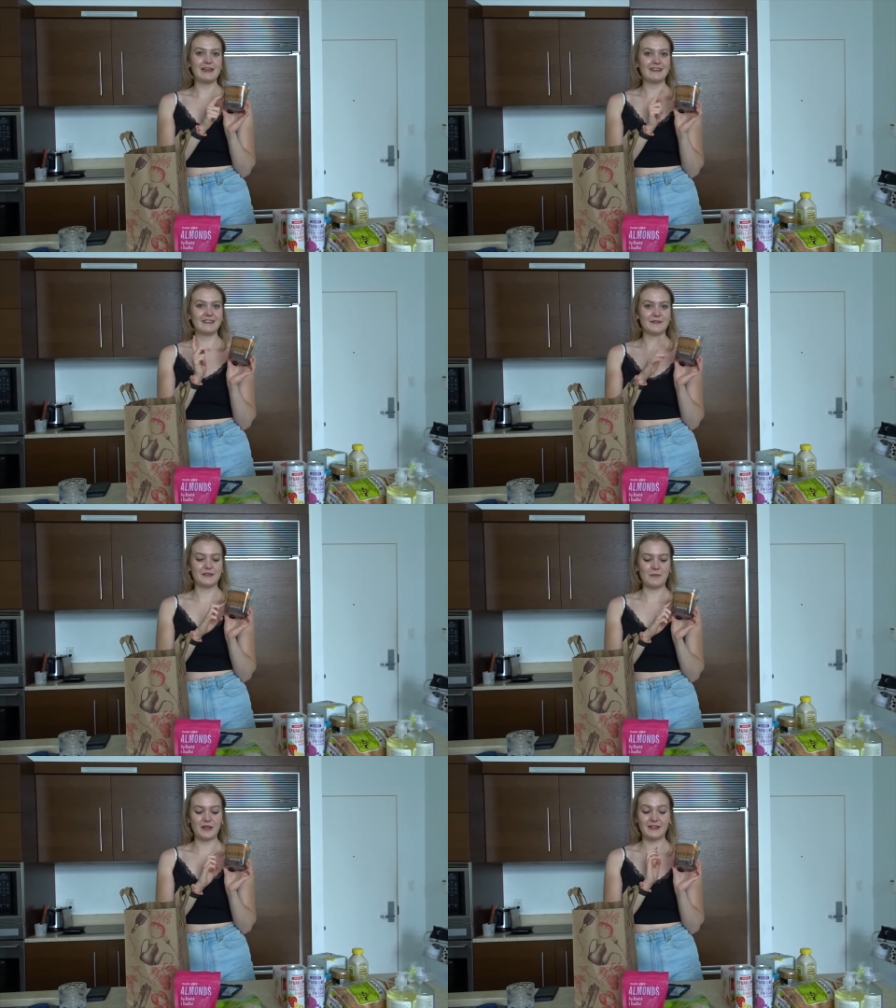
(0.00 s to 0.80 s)
list of
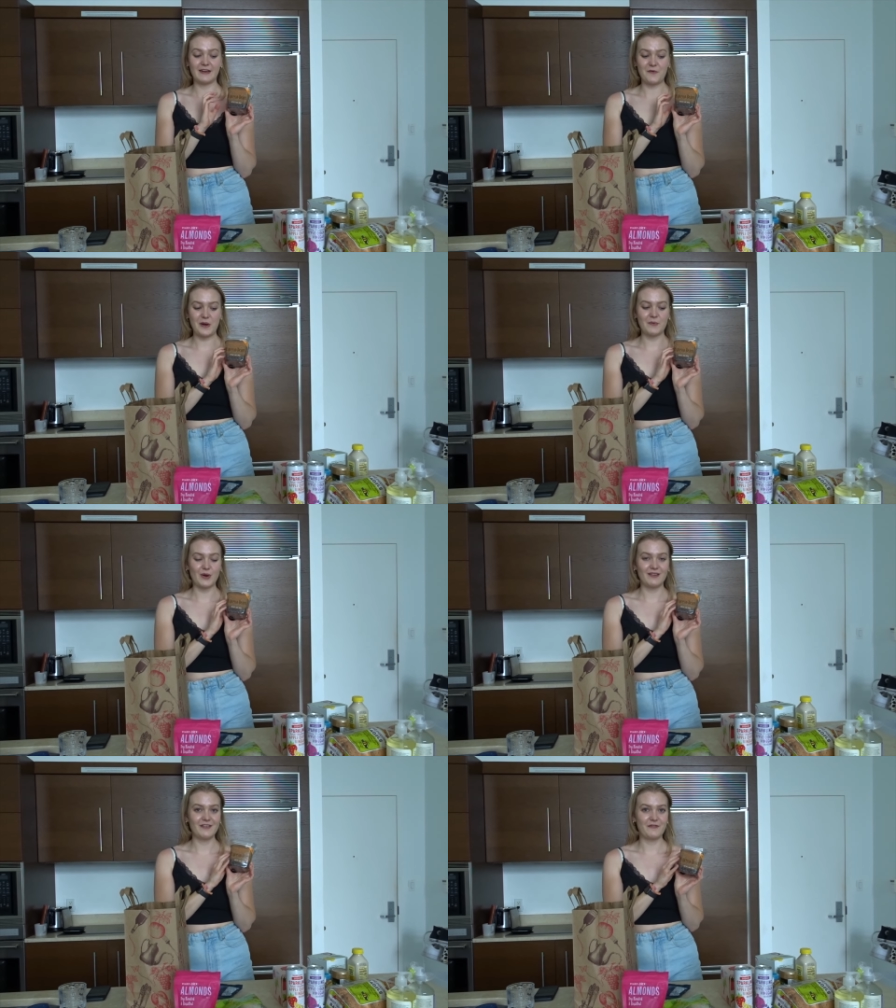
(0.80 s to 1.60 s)
something that I really
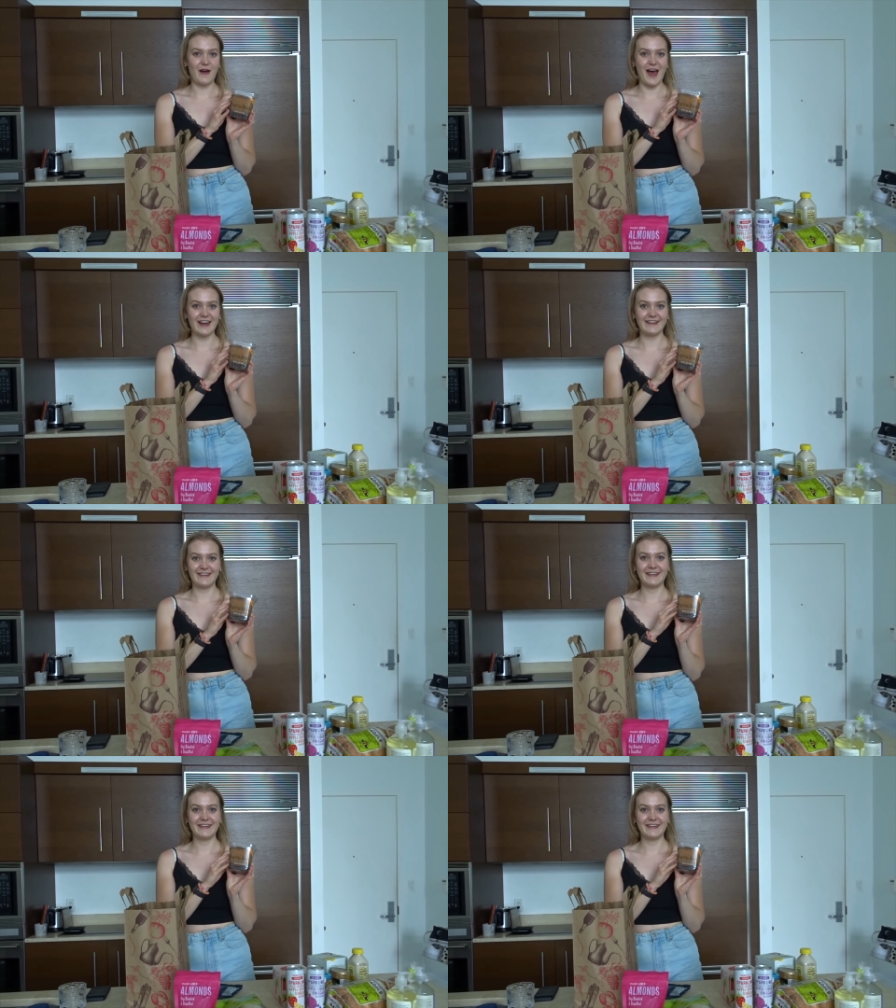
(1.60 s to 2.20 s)
wanted to find,